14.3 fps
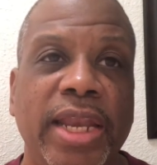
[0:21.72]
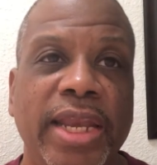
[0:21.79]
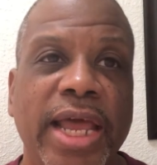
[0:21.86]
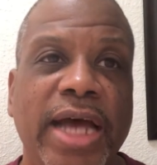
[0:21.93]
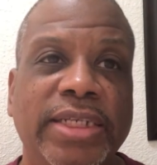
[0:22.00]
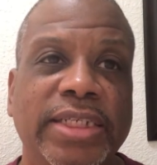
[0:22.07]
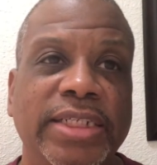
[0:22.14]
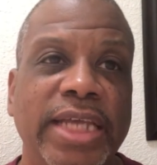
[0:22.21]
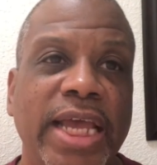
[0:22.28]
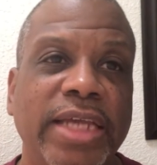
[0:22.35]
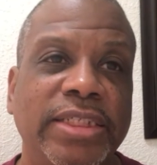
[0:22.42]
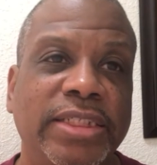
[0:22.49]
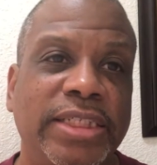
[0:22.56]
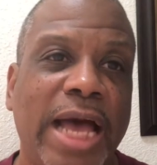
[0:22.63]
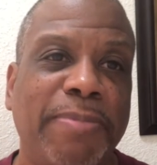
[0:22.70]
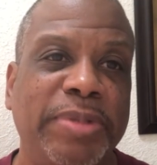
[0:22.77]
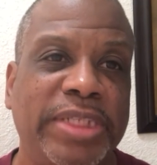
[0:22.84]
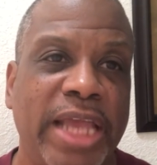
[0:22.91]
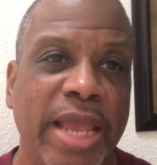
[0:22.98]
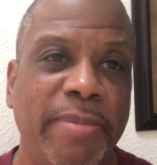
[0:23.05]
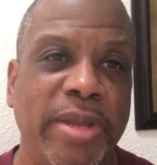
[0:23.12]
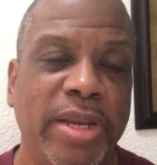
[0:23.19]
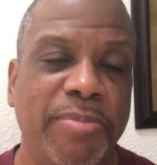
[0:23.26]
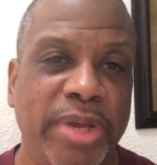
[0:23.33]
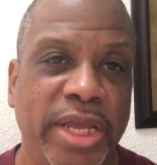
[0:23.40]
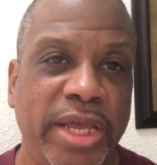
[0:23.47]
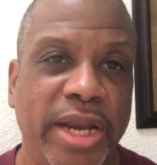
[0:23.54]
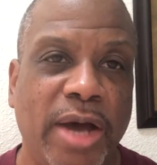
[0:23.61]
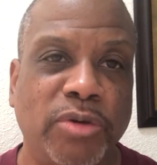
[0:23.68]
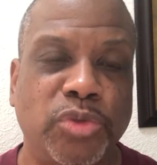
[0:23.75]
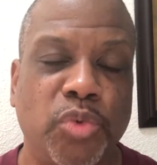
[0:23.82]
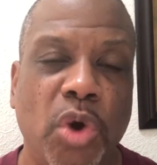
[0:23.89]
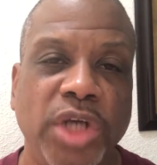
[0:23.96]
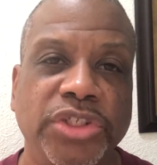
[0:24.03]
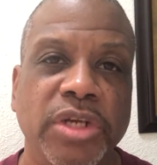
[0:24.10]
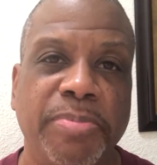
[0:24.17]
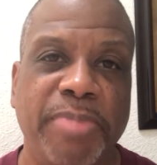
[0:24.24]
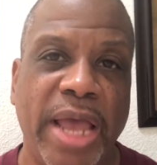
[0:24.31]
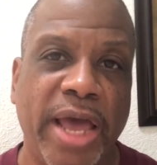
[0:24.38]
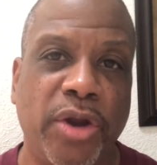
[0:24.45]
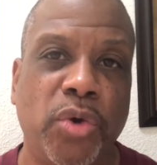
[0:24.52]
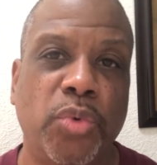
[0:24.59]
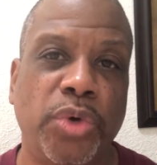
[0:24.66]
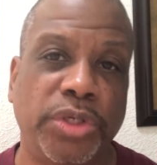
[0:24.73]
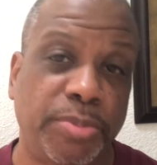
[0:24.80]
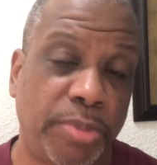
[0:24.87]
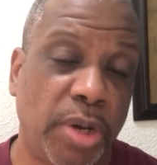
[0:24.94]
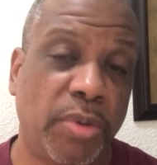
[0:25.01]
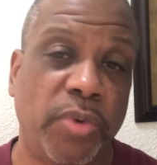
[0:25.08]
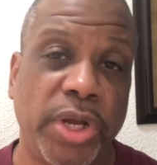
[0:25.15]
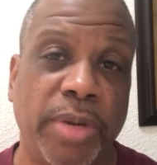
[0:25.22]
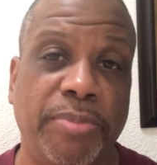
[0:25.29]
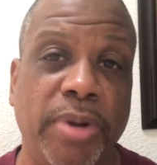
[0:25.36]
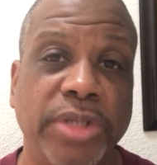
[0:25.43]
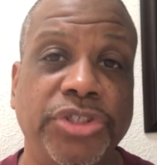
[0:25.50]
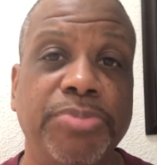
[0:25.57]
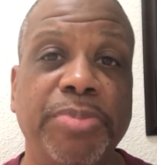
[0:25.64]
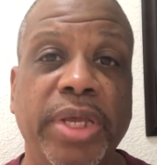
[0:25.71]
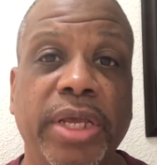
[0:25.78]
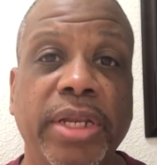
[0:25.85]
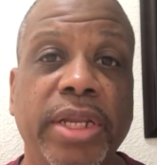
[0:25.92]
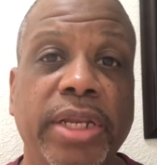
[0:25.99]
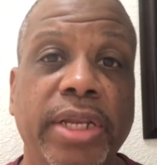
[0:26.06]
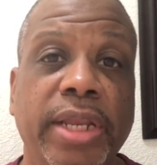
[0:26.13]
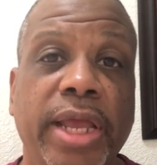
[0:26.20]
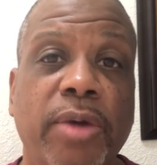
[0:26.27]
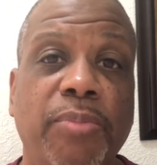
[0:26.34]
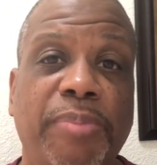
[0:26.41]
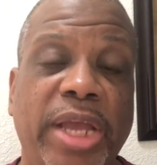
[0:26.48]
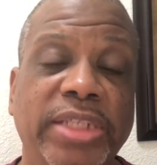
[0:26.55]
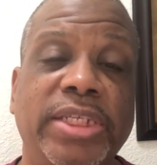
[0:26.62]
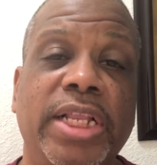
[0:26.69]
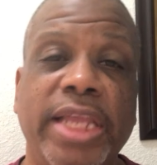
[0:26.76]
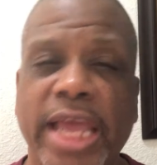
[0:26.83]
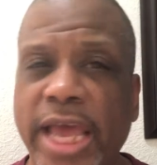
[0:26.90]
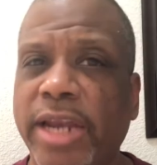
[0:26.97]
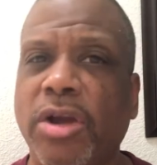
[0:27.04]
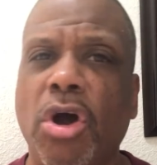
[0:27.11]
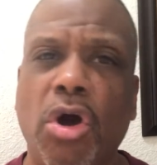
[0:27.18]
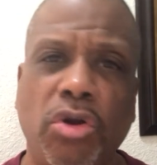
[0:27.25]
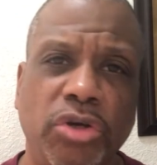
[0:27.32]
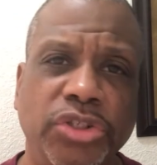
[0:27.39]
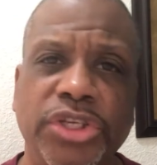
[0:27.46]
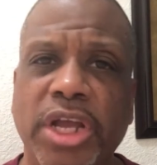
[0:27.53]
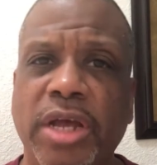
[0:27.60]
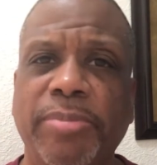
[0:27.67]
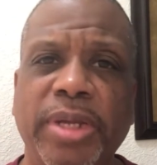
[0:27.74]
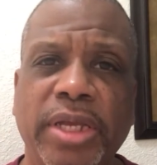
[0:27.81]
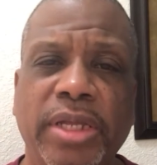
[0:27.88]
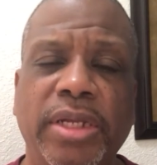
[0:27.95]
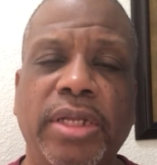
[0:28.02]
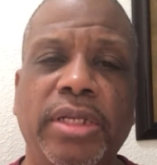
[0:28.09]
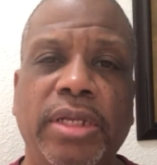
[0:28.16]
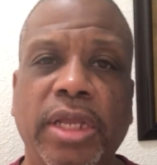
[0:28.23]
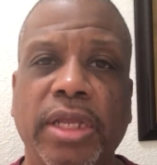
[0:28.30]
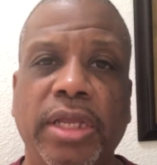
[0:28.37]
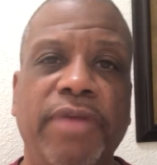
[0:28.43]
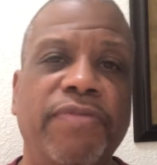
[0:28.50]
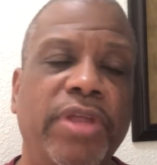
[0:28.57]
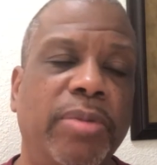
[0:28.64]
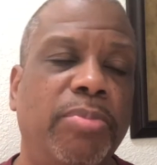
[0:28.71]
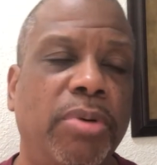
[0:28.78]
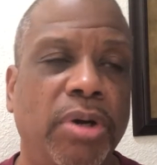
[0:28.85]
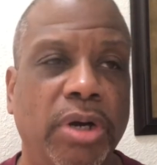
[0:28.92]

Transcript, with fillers: Now, today's topic came into being. I was watching a panel with a bunch of men, and they basically had callers come in and give their,